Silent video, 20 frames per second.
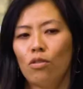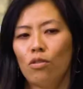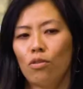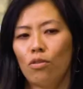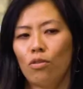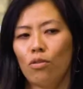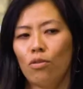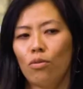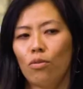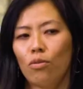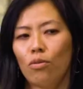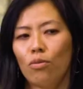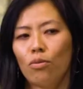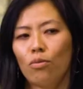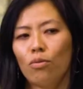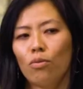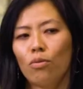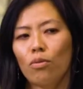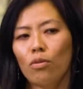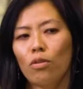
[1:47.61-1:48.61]

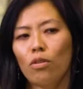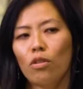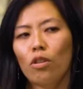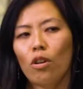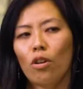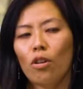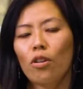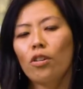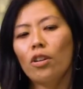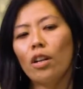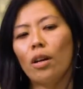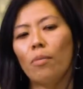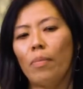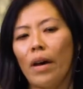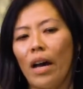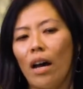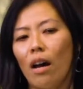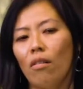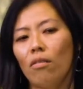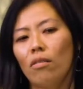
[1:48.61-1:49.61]
to learn
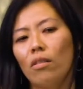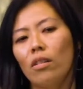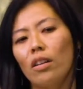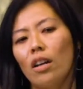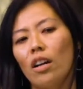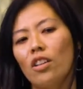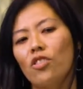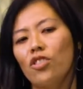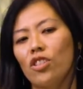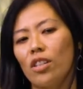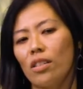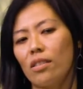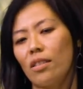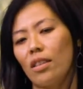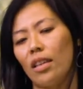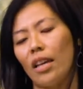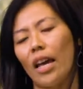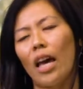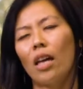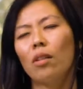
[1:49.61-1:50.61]
about not
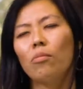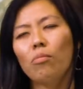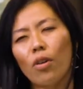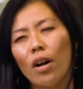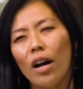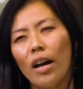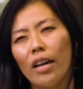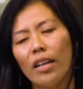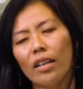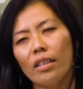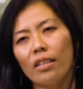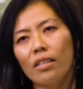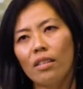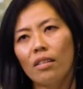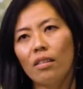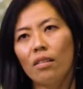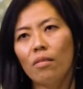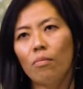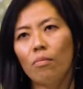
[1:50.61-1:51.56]
just the end product,